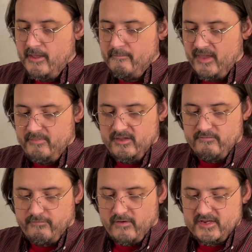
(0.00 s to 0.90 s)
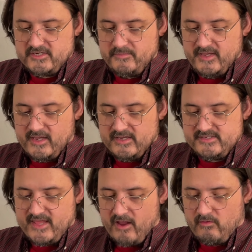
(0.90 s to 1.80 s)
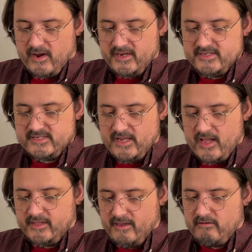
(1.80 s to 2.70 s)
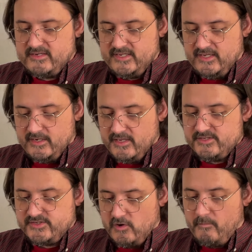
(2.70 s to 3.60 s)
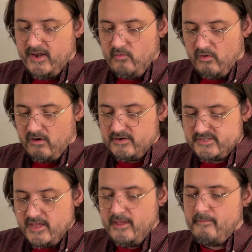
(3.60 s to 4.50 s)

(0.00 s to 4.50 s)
may be infringed because that right is not guaranteed in so many words